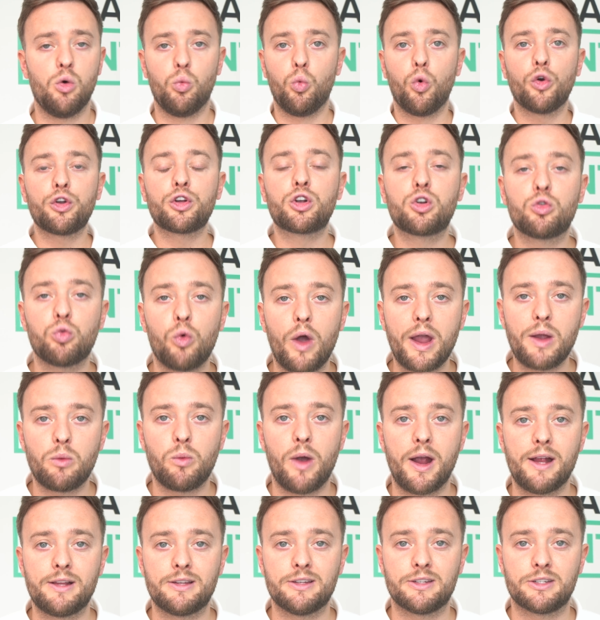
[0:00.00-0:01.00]
What a great
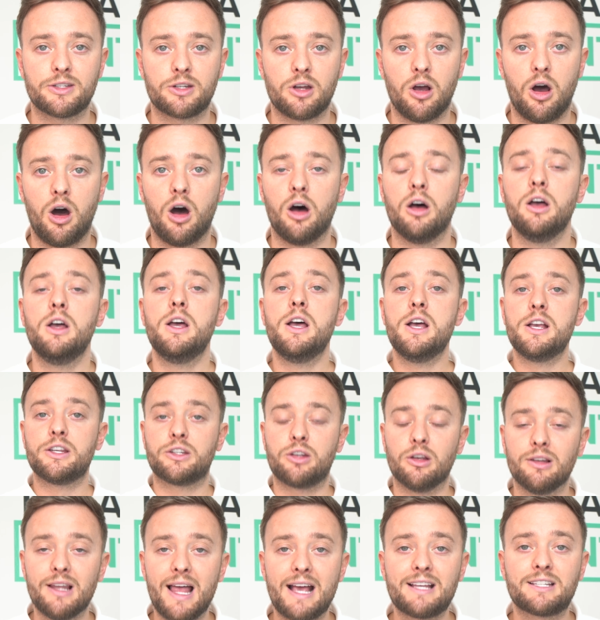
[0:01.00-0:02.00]
way to start. So
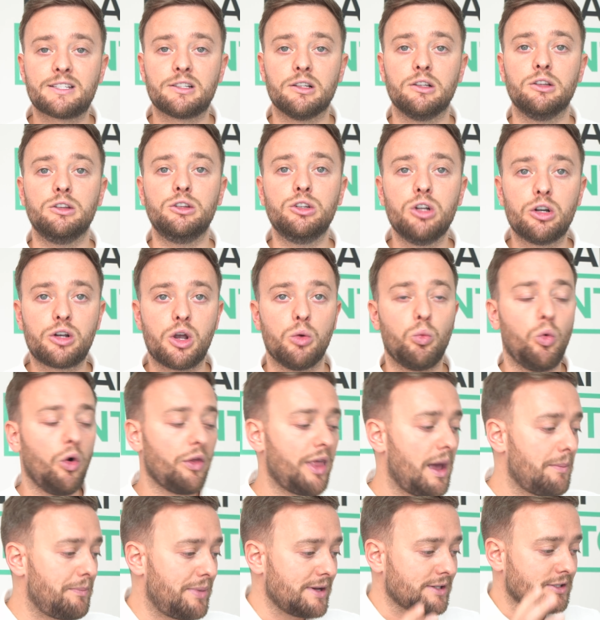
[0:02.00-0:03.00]
let's look at what
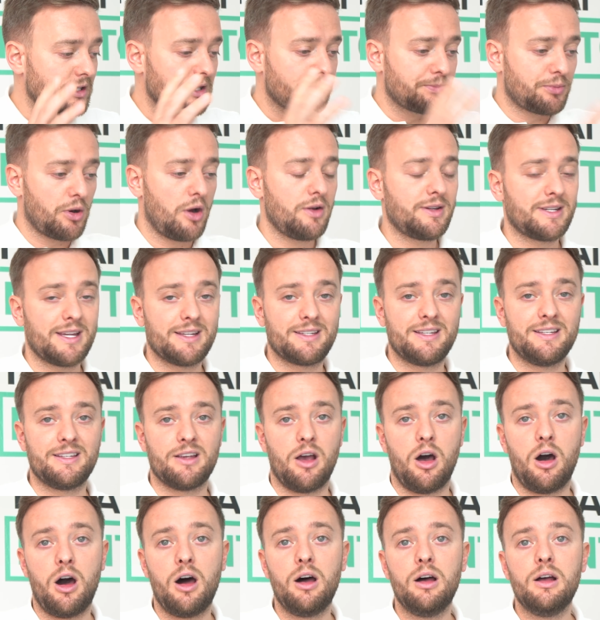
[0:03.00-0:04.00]
their business processes
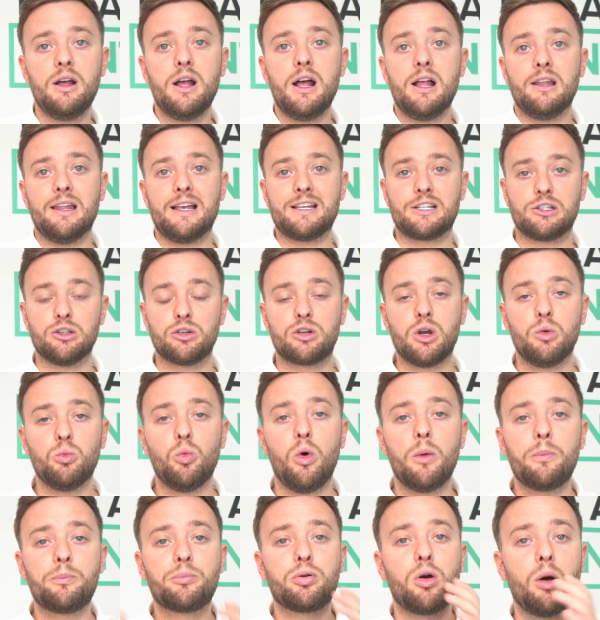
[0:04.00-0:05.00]
are, let's look at
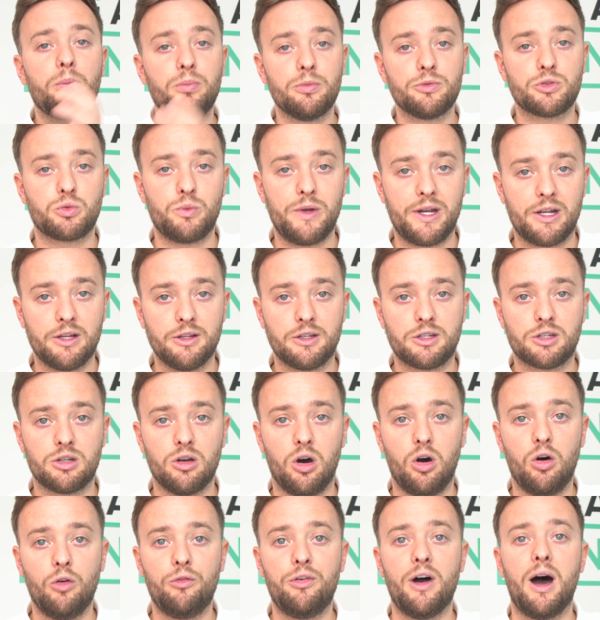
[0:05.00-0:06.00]
what problems we can
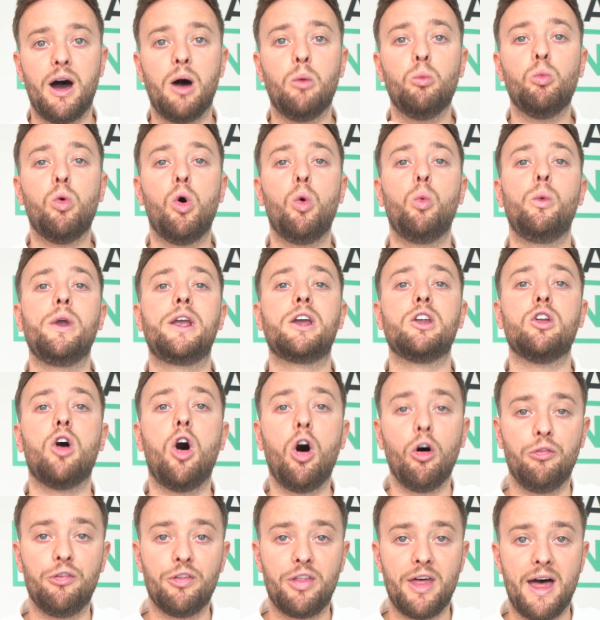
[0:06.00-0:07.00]
solve and what we can
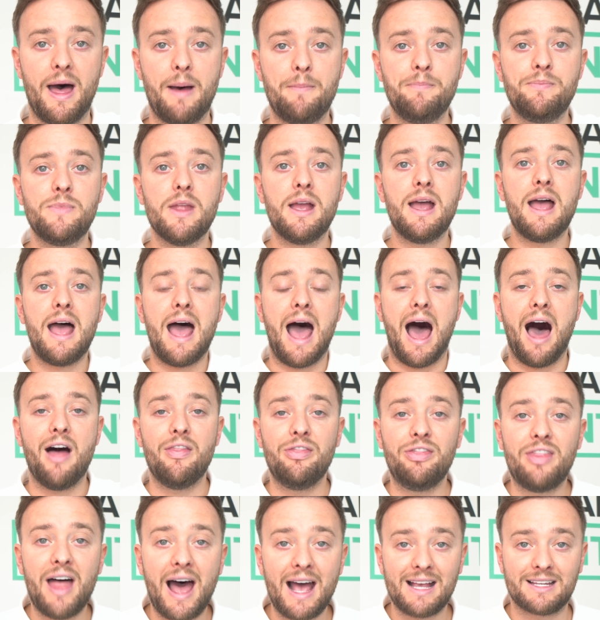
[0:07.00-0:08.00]
offer them, and
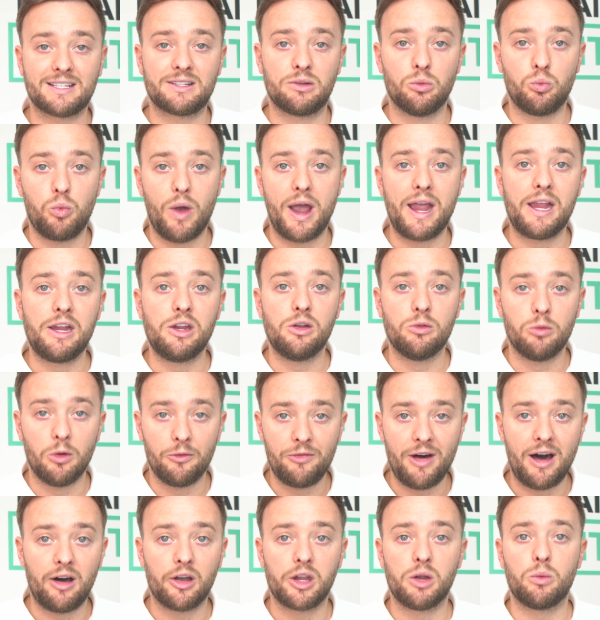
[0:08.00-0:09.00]
that's the way you
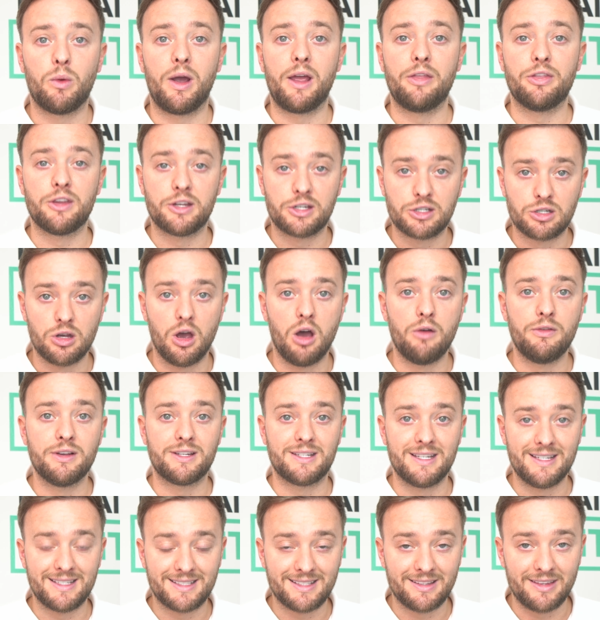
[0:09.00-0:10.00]
evaluate the
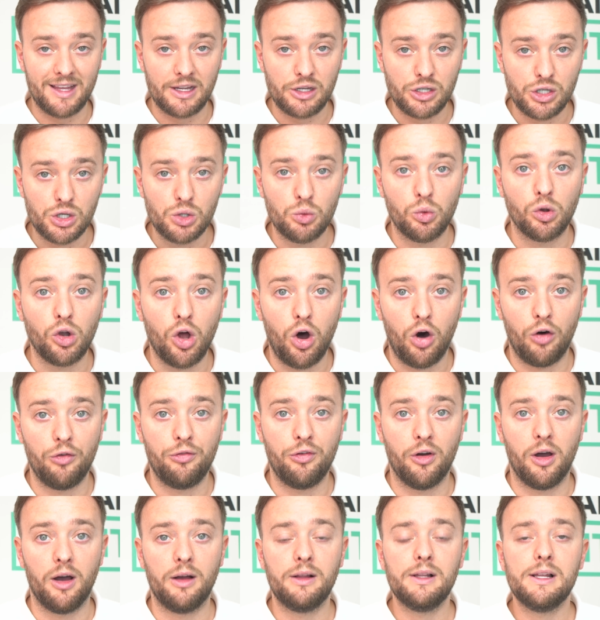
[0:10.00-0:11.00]
services that you will
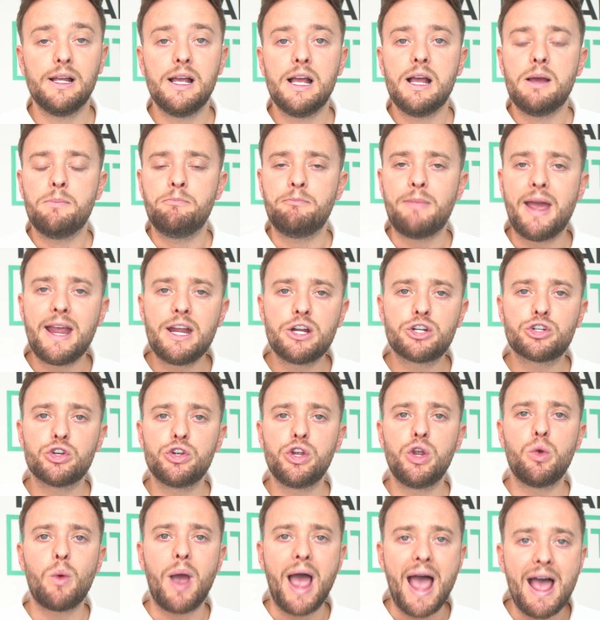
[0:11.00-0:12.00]
offer. Make sure
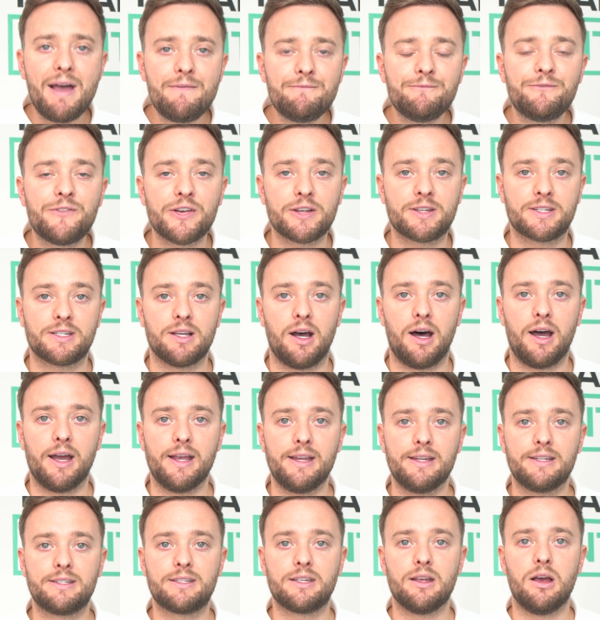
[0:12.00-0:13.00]
you
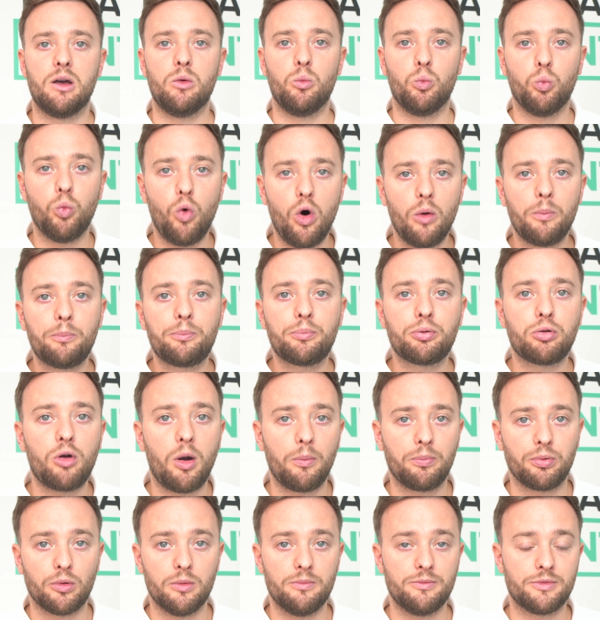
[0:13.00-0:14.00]
emphasize what
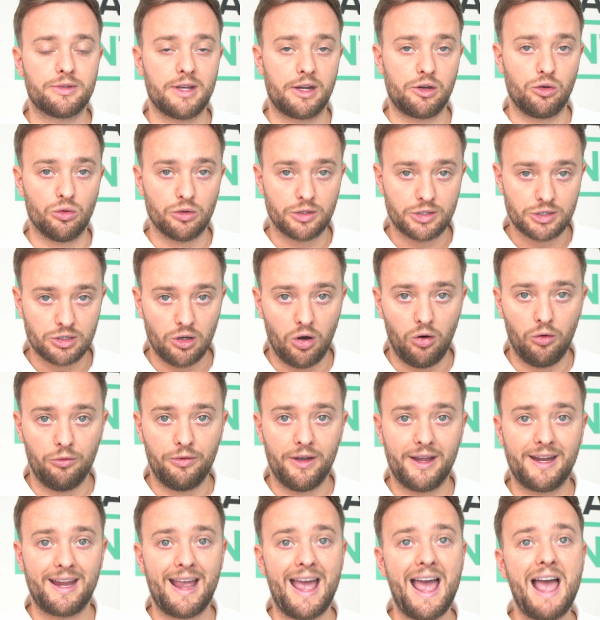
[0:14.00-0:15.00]
problems that you're
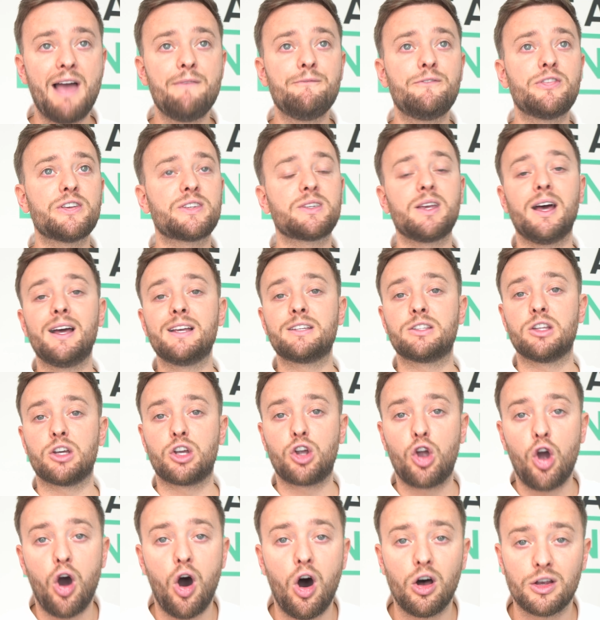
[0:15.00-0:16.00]
solving, emphasize the
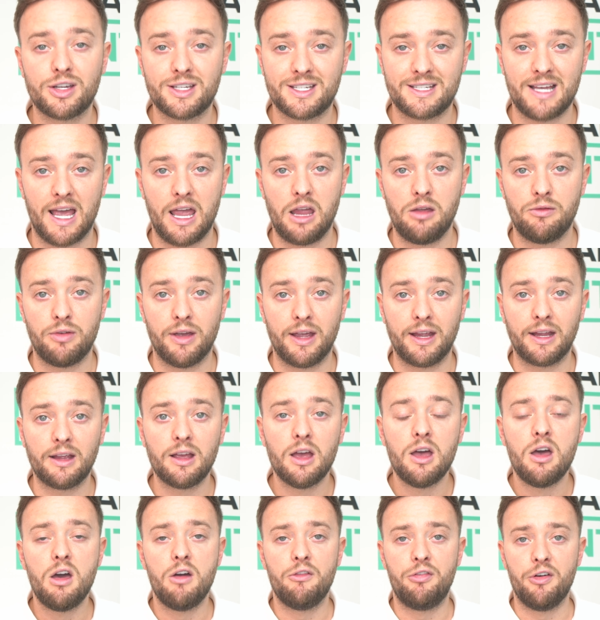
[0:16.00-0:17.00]
cost saving
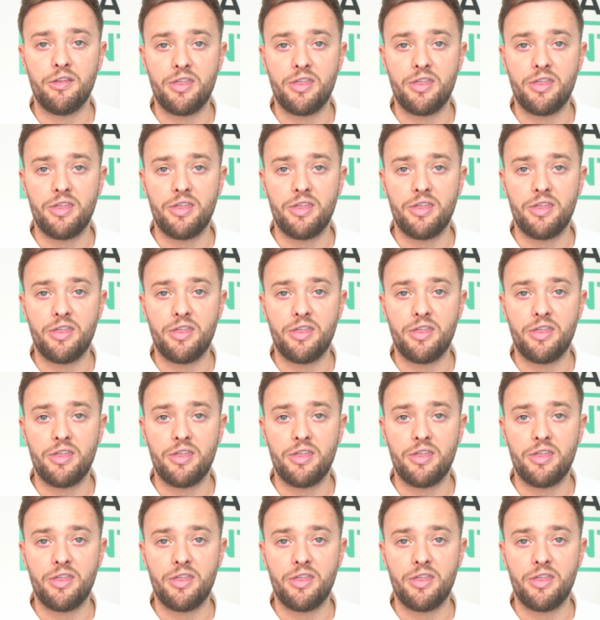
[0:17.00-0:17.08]
for